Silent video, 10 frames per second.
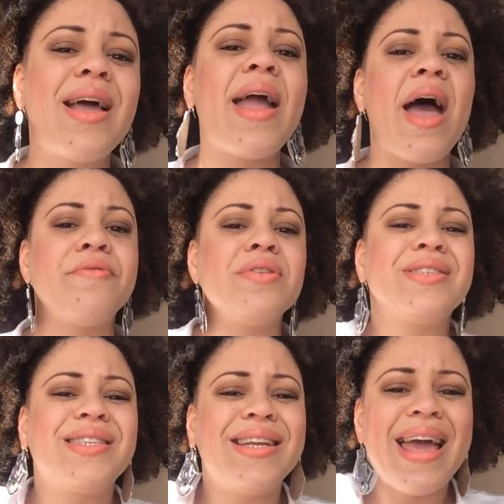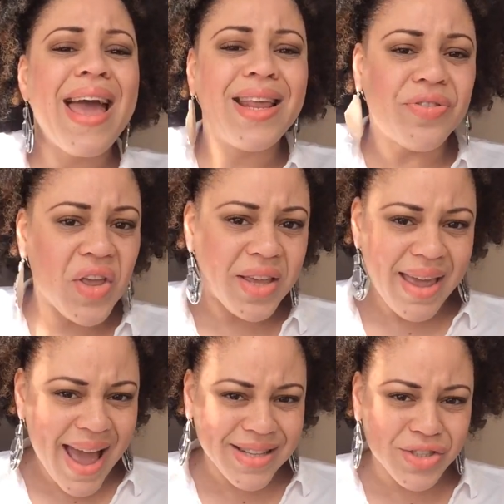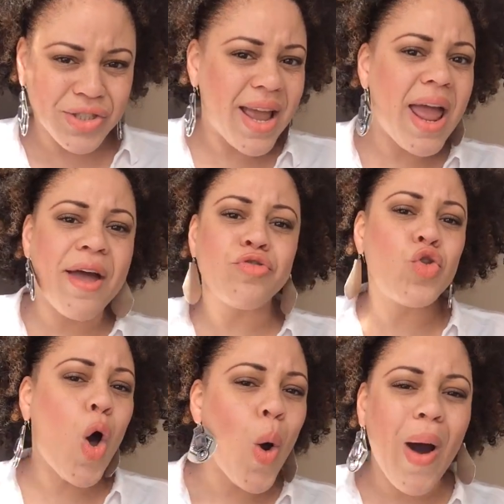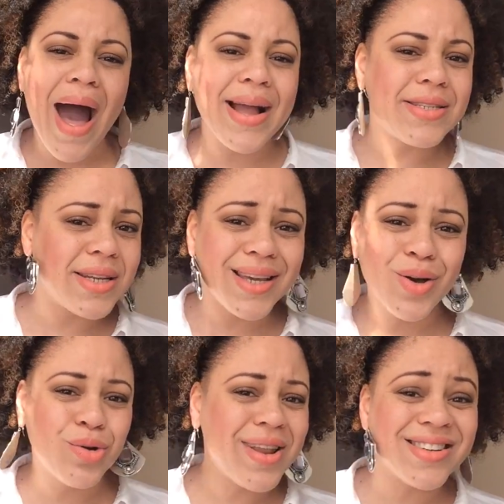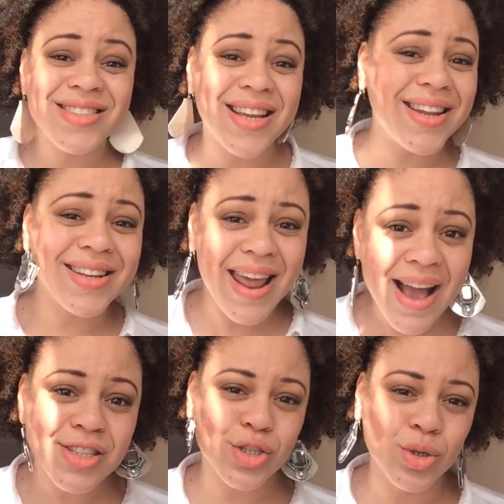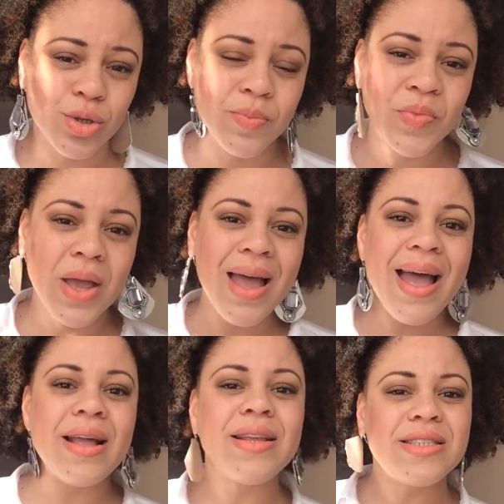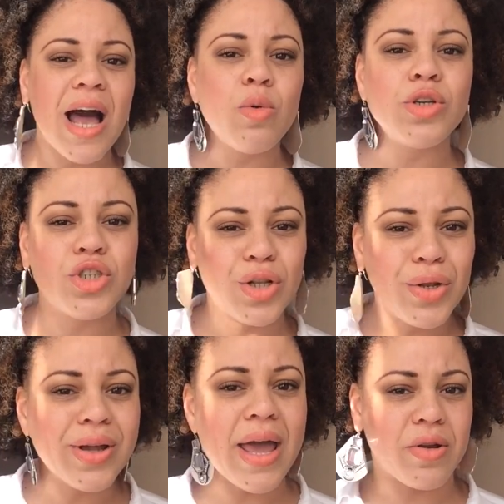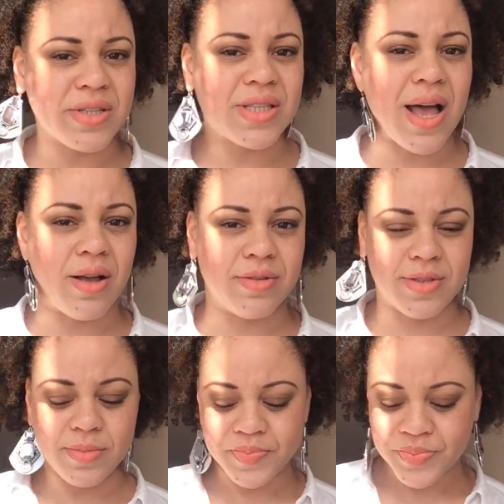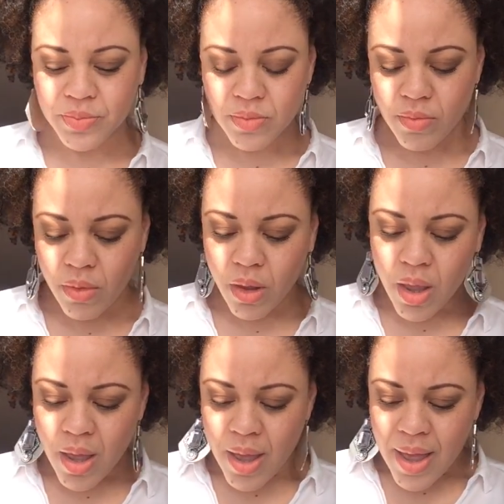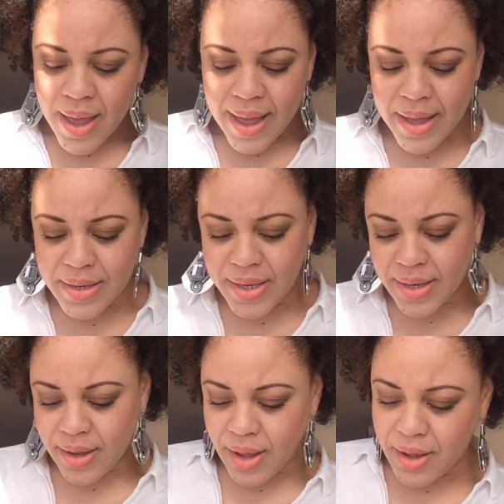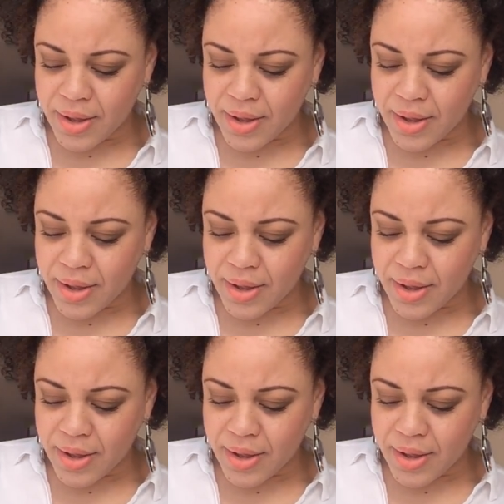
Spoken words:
they haven't seen anything yet. They have no idea who they're sitting next to. And that's how we should look at ourselves. And